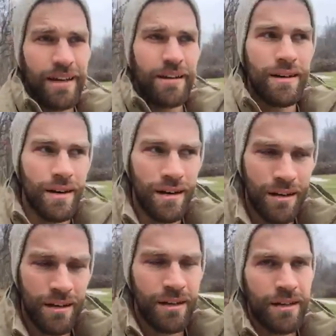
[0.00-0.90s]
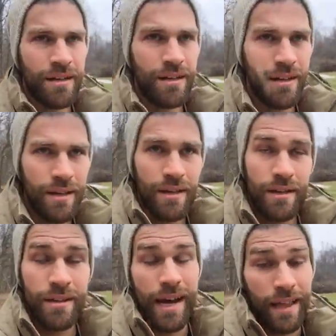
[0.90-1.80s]
Oh,
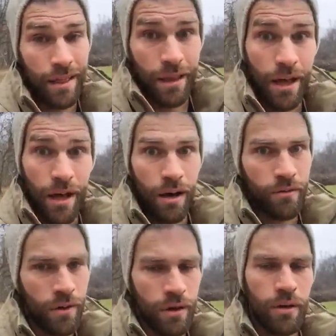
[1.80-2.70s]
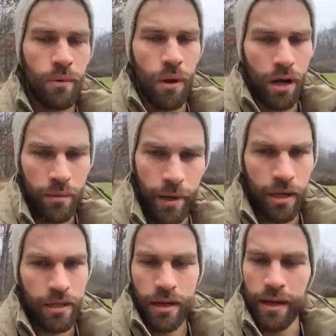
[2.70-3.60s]
yeah, I love watermelon.